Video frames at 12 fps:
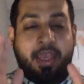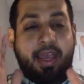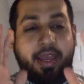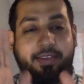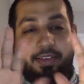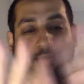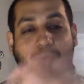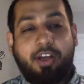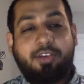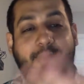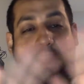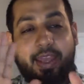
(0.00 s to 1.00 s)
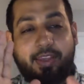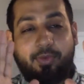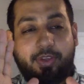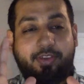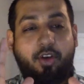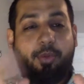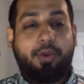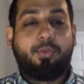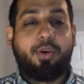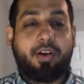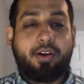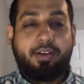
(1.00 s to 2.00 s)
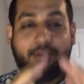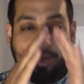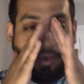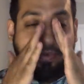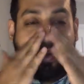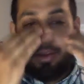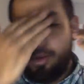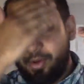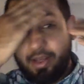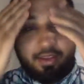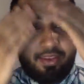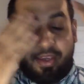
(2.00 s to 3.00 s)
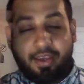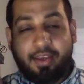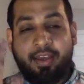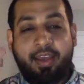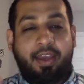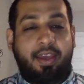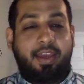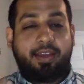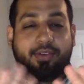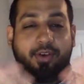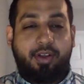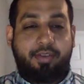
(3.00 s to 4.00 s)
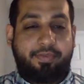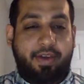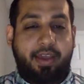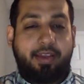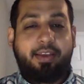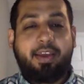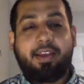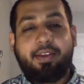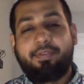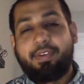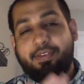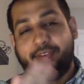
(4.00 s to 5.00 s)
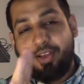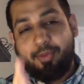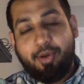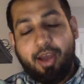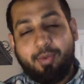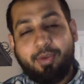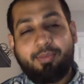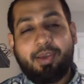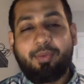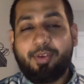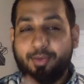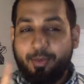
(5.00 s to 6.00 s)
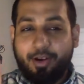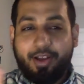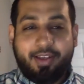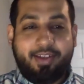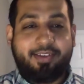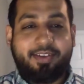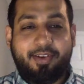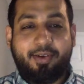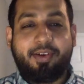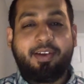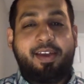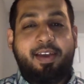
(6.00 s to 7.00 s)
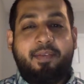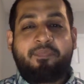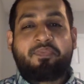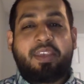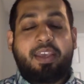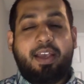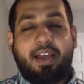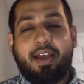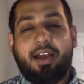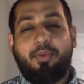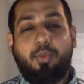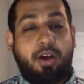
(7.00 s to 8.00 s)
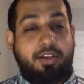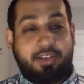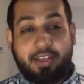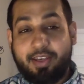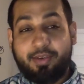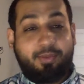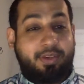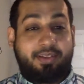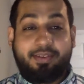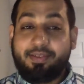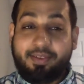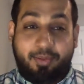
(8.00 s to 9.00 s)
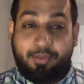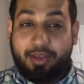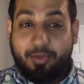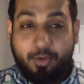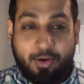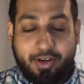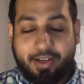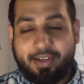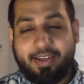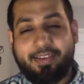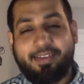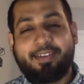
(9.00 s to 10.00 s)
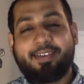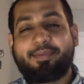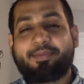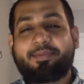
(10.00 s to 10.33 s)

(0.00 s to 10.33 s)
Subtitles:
I just wash my hands with soap and water, so if I do anything, it's all fine. And if it's still a problem, maybe tomorrow I'll consider washing it with something more intense.